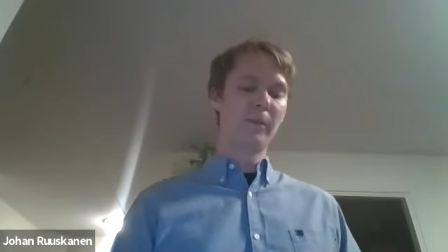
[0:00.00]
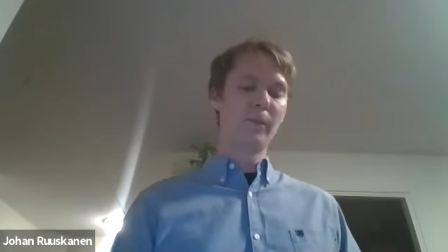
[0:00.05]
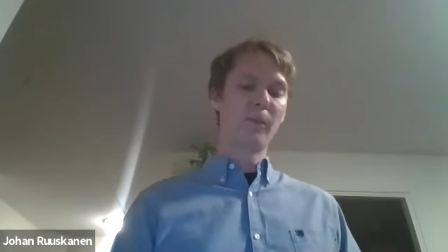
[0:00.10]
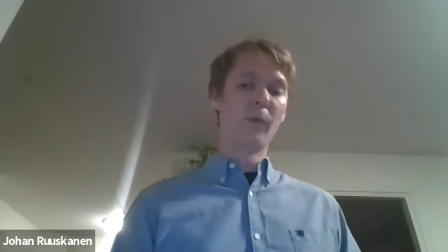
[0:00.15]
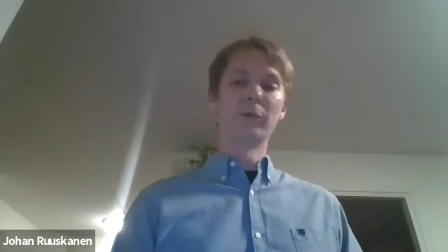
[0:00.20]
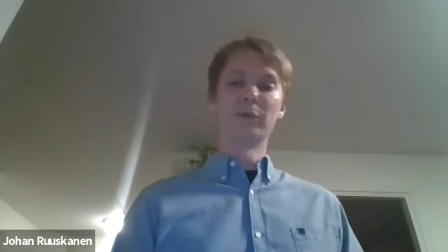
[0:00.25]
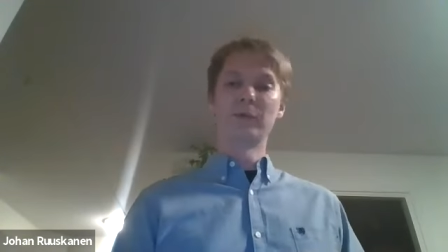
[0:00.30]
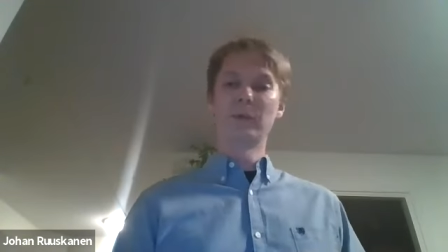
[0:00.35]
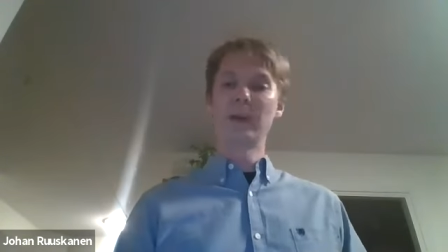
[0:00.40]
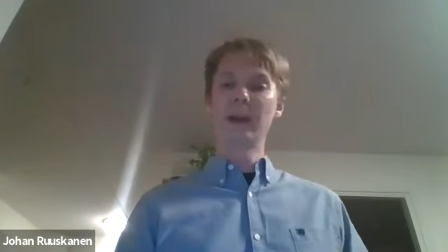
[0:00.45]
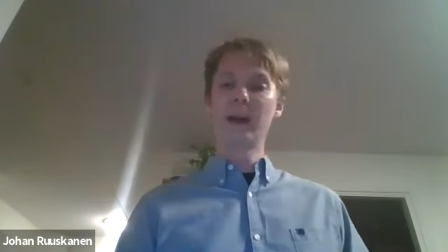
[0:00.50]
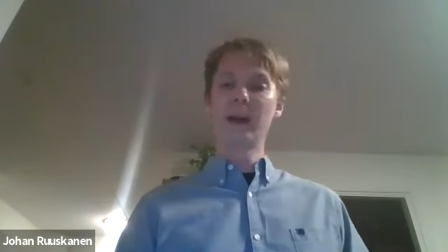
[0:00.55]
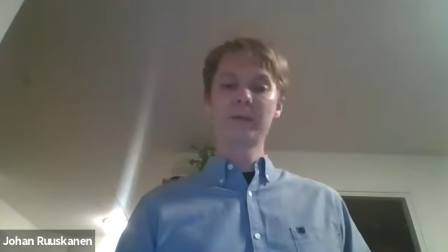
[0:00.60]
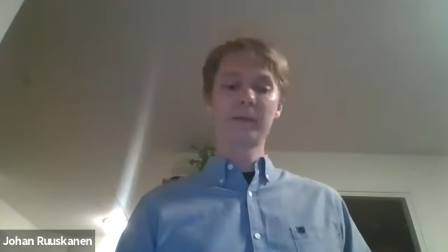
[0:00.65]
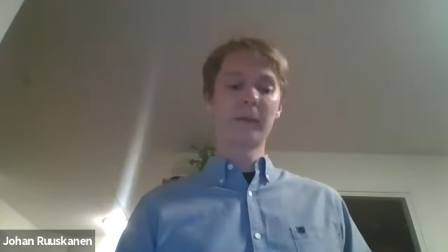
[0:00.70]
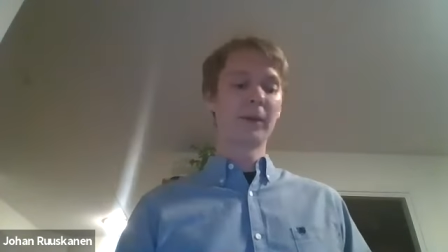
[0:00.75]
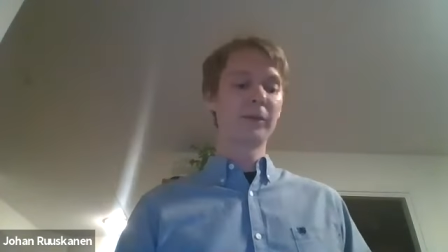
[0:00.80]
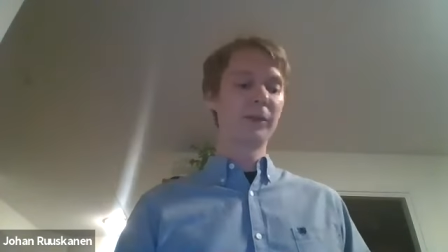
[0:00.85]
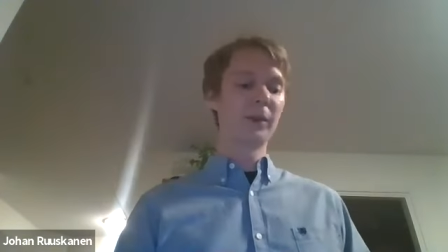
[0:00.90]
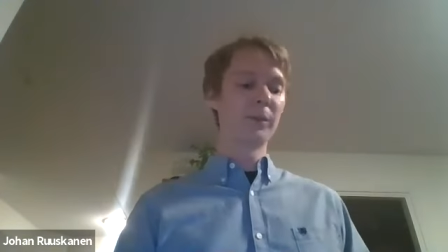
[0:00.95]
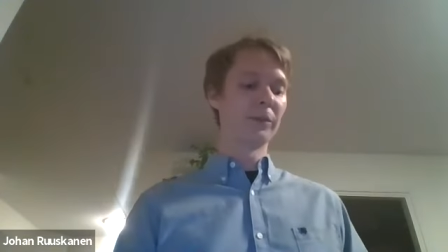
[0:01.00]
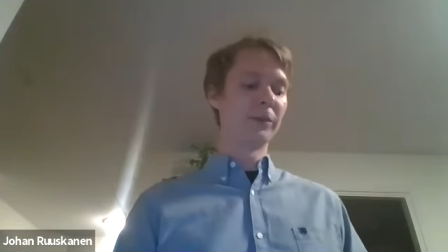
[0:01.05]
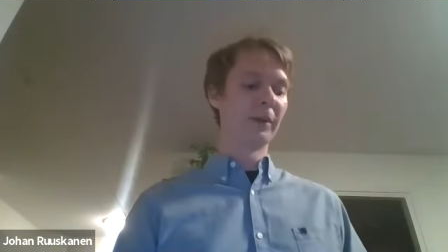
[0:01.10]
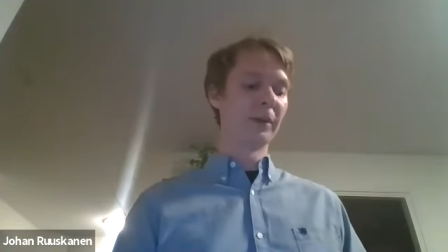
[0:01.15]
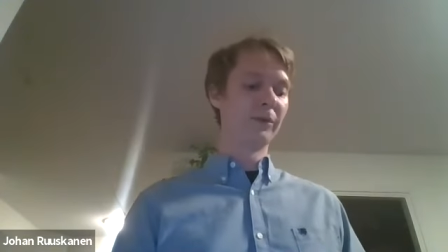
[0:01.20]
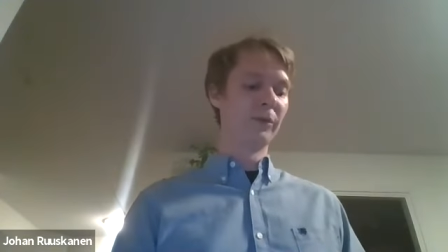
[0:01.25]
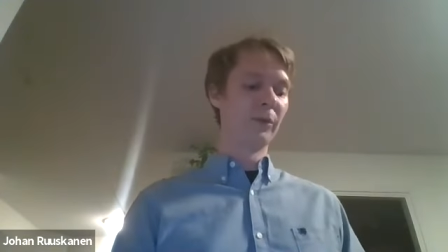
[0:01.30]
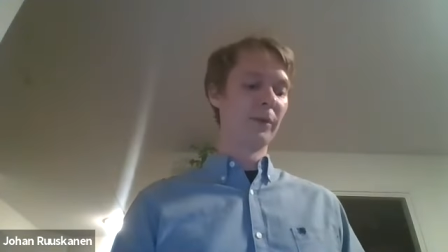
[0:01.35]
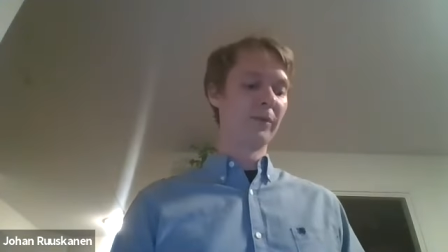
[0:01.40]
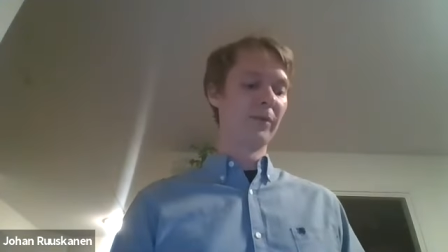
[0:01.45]
mostly
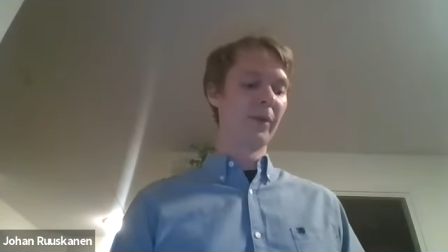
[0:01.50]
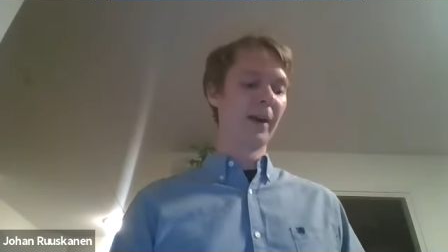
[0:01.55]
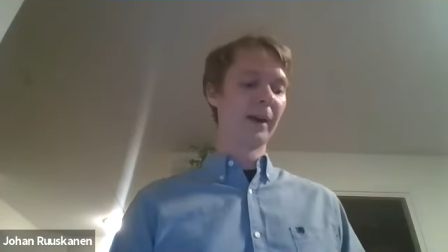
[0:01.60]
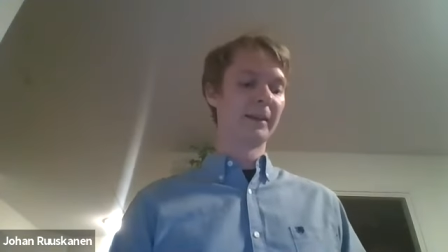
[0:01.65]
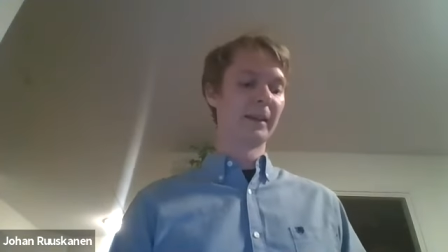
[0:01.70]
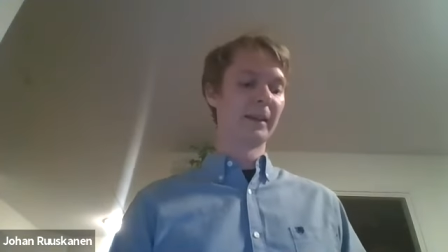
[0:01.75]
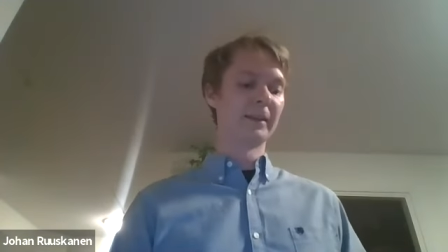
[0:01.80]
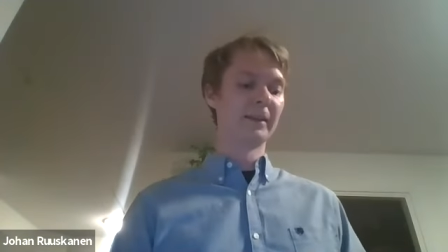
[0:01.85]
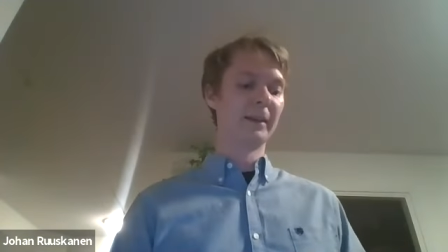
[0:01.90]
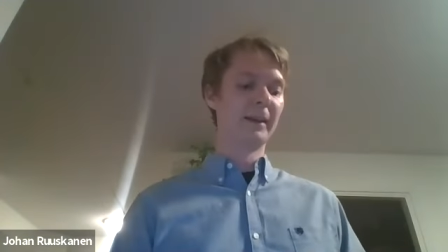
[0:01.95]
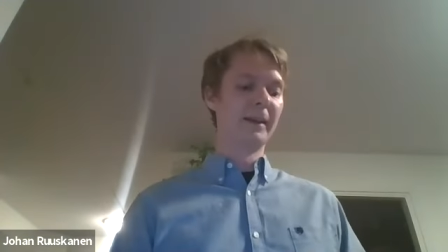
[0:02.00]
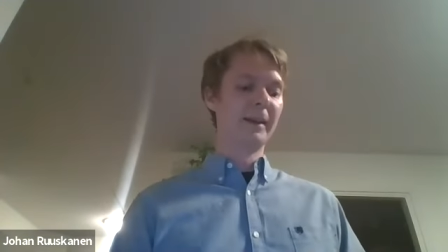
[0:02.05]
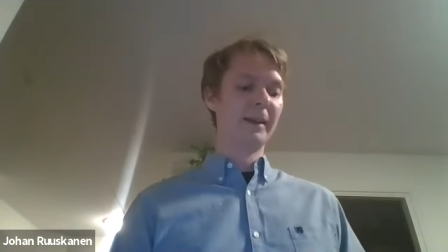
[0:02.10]
attributed to the fact that